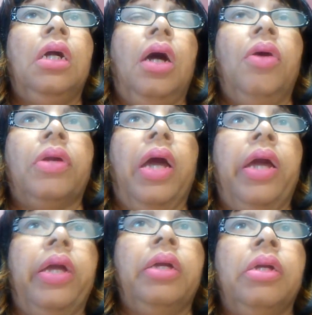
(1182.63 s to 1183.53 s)

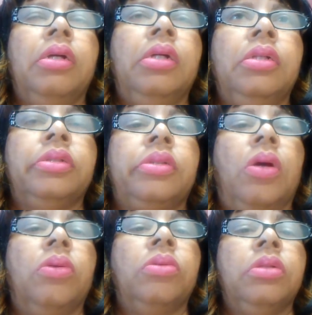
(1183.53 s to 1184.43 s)
Okay,
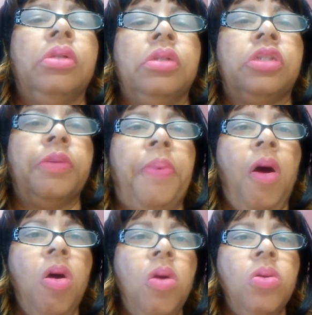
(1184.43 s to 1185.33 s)
so
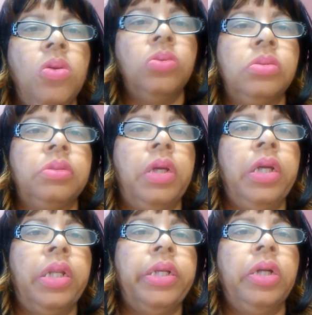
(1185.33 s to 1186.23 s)
suppose
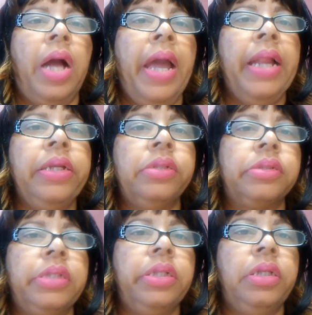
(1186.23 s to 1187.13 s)
the illegal
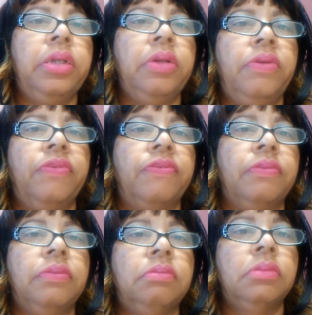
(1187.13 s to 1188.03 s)
aliens leave
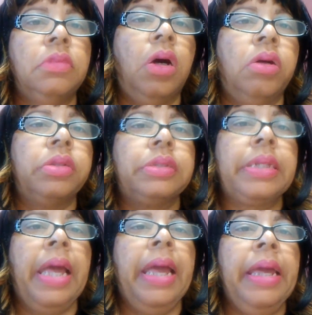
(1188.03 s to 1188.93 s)
or
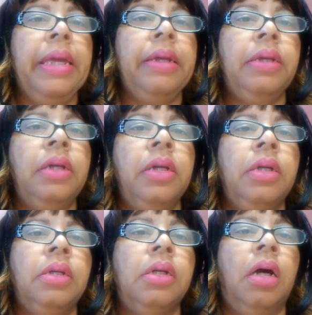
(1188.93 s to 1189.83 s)
stay,
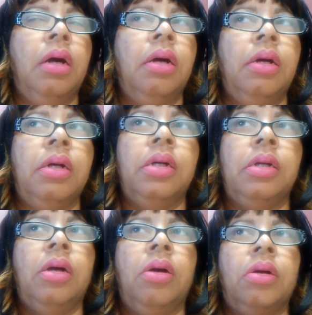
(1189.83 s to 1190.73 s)

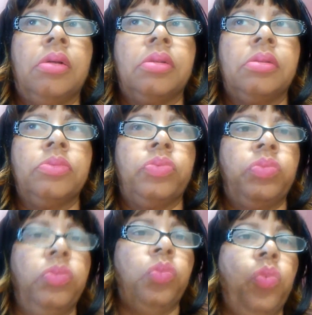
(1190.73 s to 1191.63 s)
or
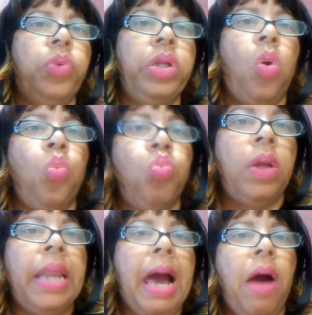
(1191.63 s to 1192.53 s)
we don't
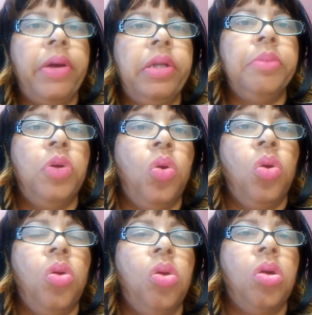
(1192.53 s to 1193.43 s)
allow
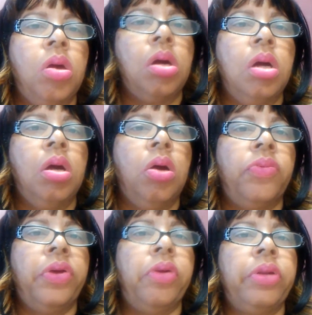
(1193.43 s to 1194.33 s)
anymore, or
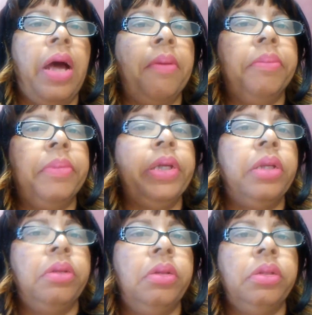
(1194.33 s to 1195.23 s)
there are not
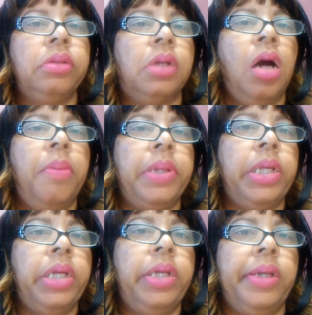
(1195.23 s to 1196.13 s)
many
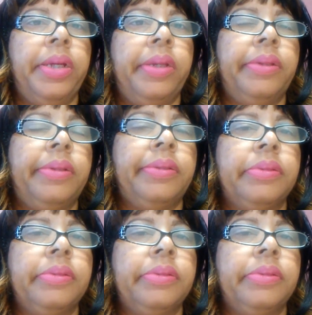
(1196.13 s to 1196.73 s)
coming in.